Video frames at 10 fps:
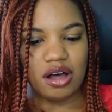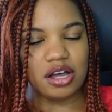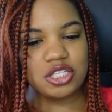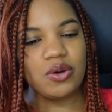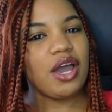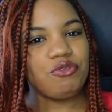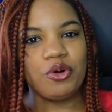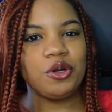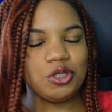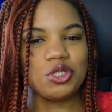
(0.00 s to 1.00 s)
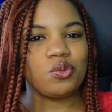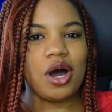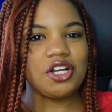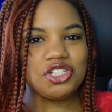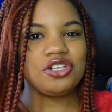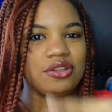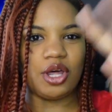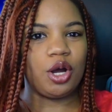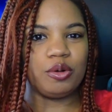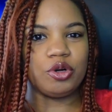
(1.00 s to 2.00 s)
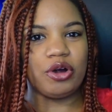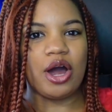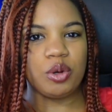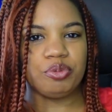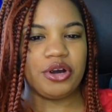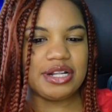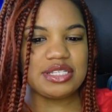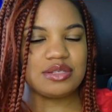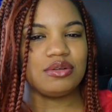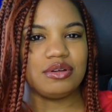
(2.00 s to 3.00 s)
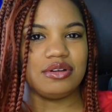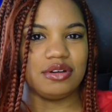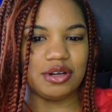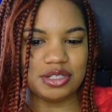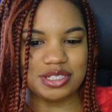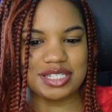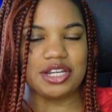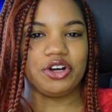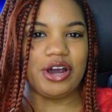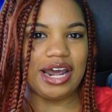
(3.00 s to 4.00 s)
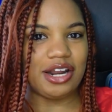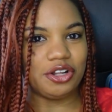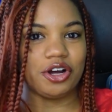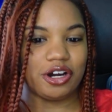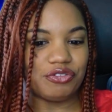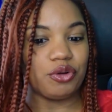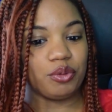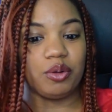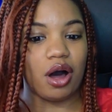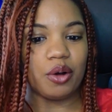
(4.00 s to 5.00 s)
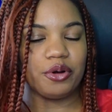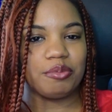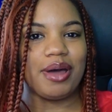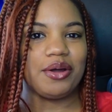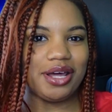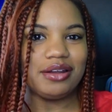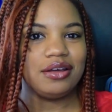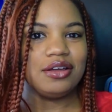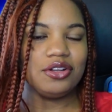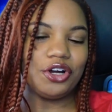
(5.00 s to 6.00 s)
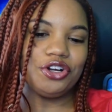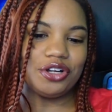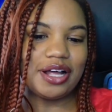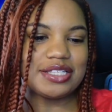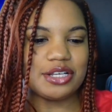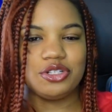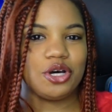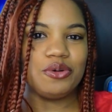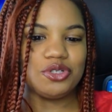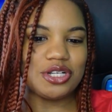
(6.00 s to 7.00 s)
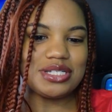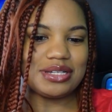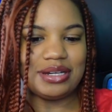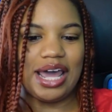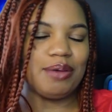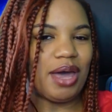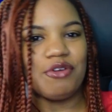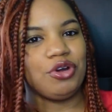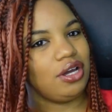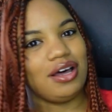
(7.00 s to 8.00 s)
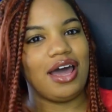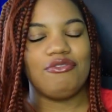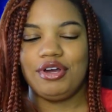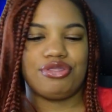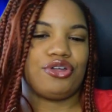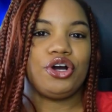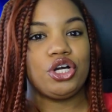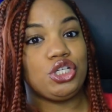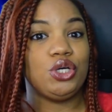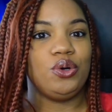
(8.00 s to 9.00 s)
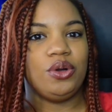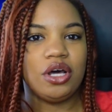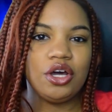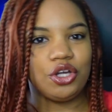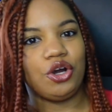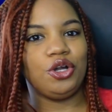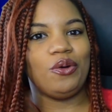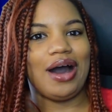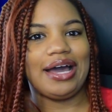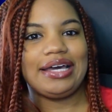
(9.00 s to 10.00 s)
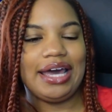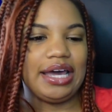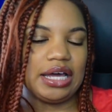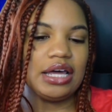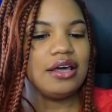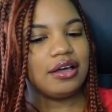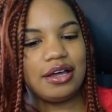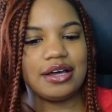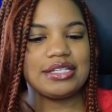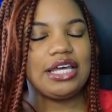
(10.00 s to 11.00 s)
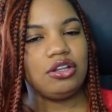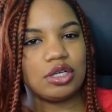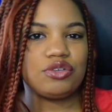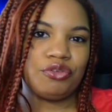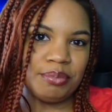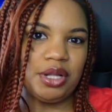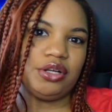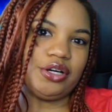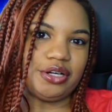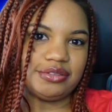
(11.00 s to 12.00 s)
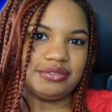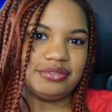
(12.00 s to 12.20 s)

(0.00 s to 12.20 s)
Also, everyone who just watched their crown prince disintegrate and they're gonna feel real awkward about it, learn your lesson. Don't just name every every third dude your new high king because he looks familiar.